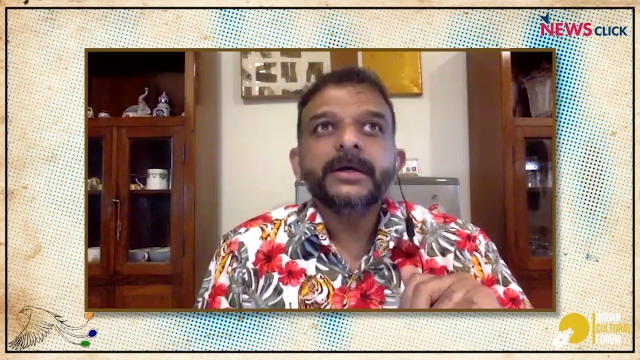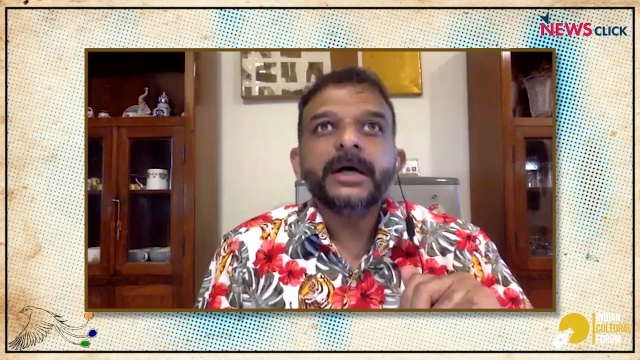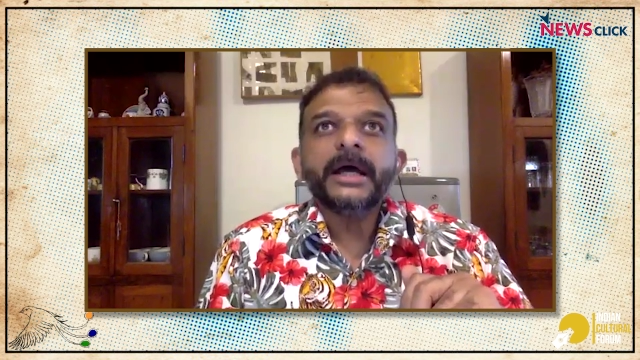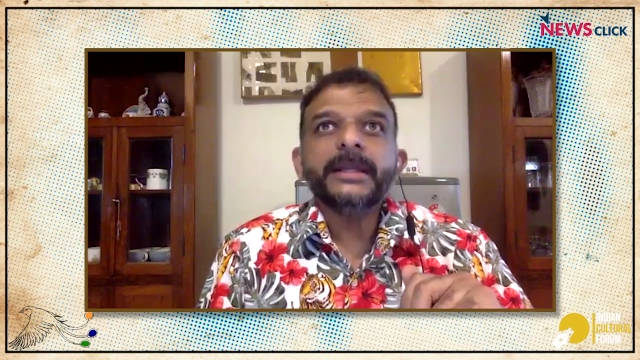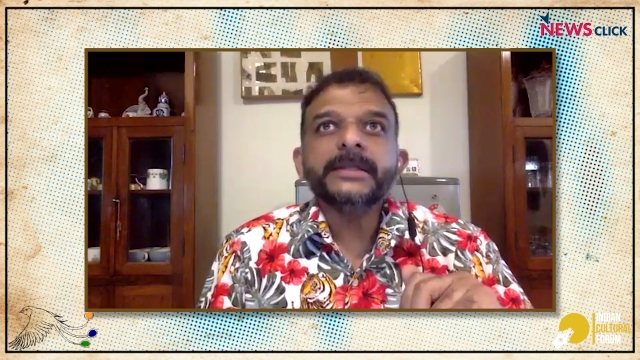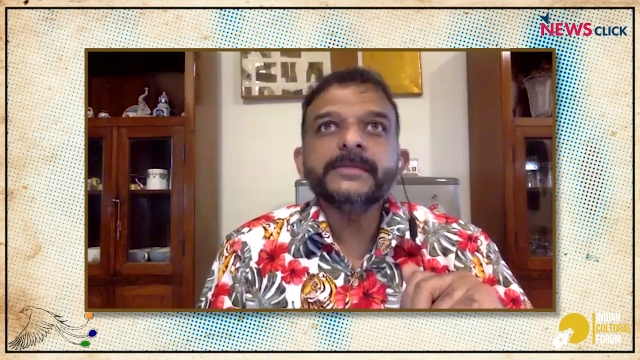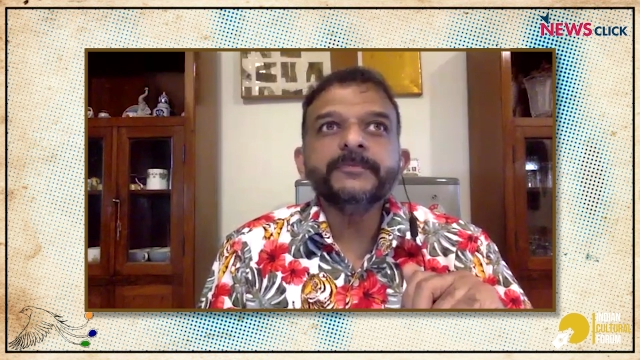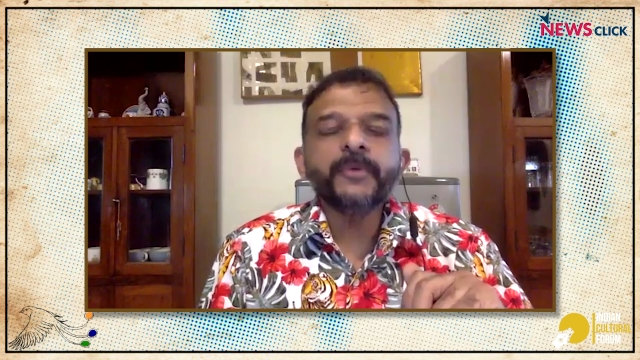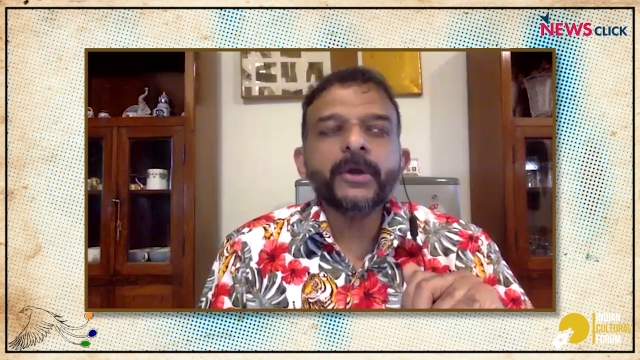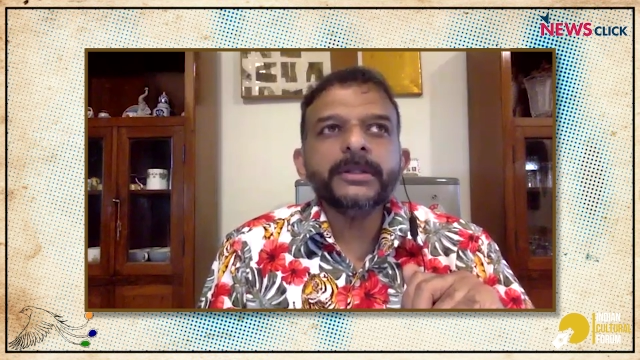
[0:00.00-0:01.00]
and it is
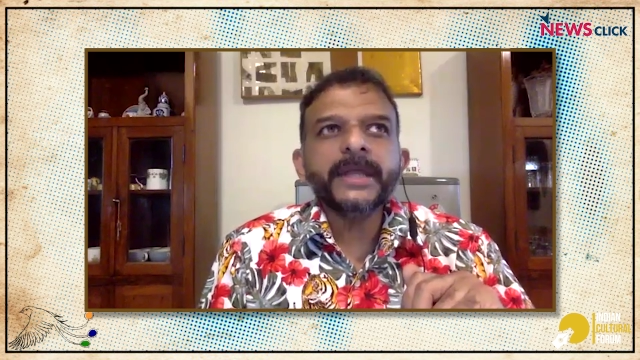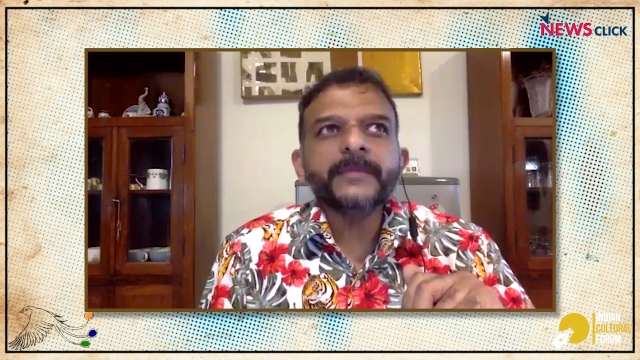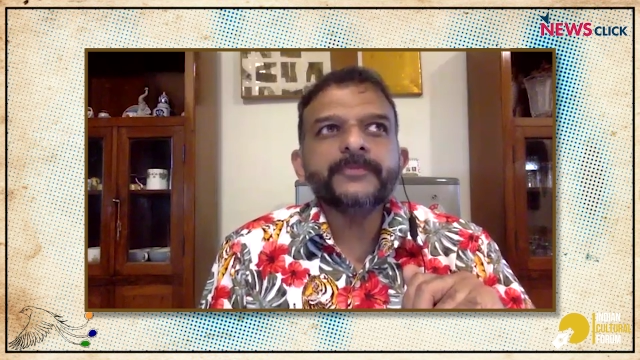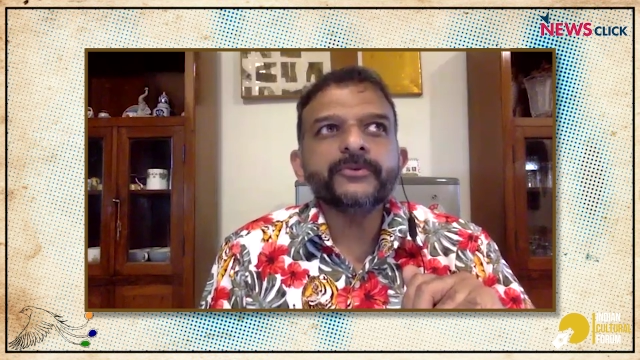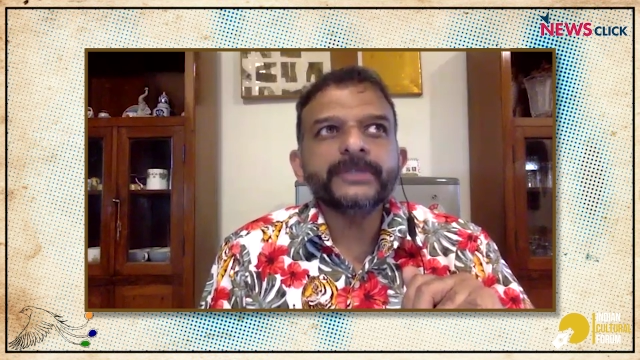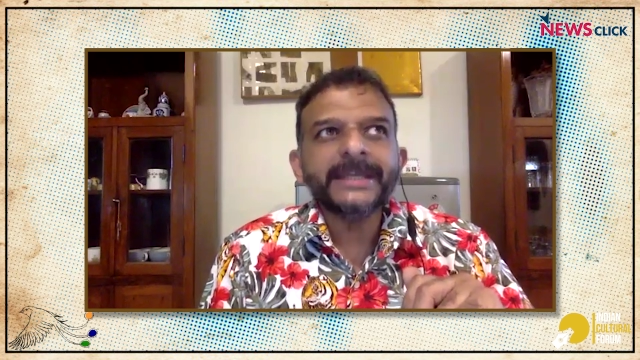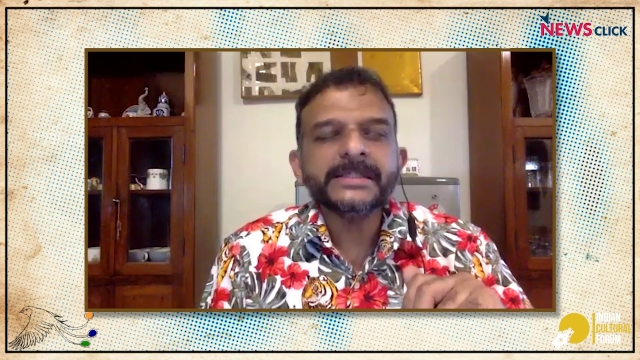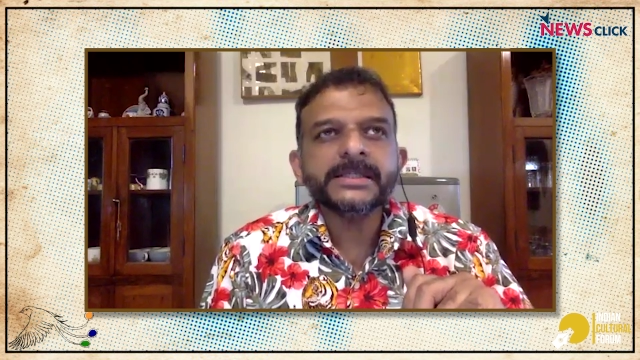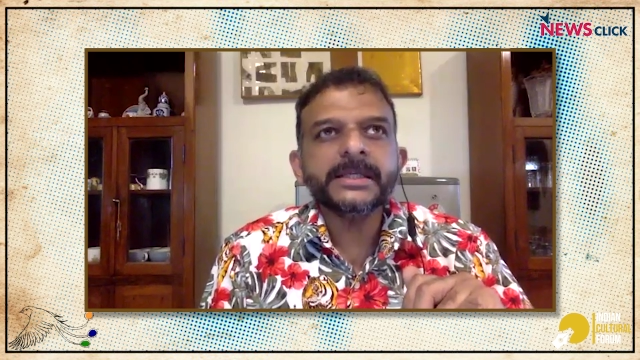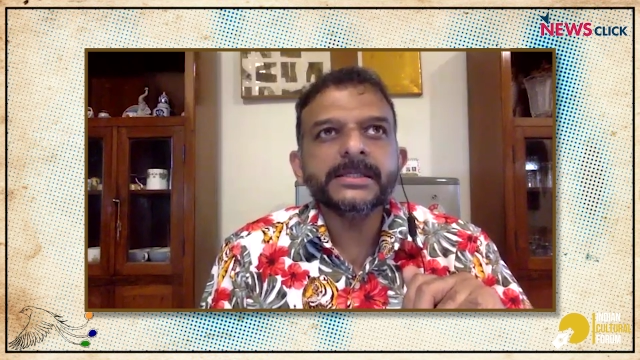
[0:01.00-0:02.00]
important that
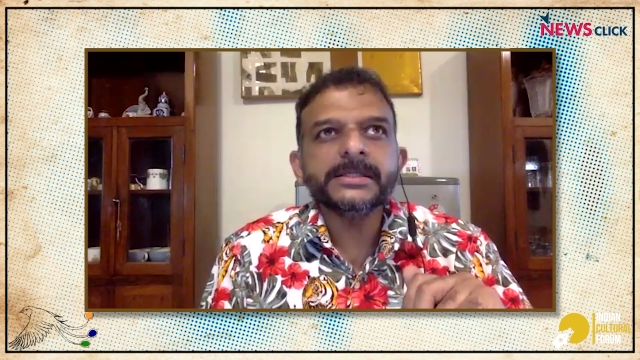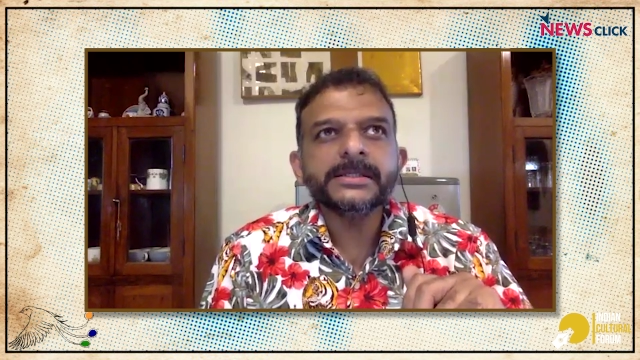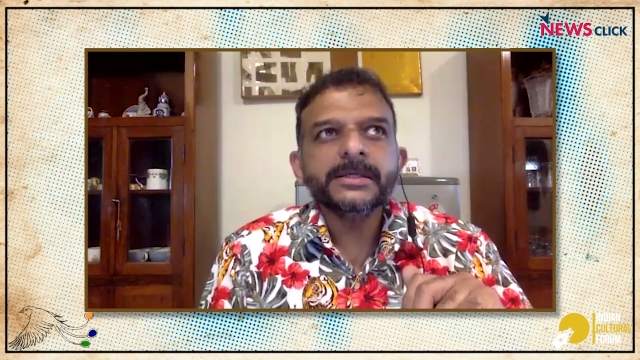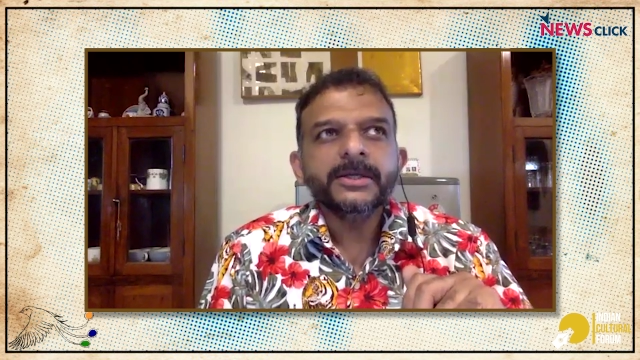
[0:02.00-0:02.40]
protest is.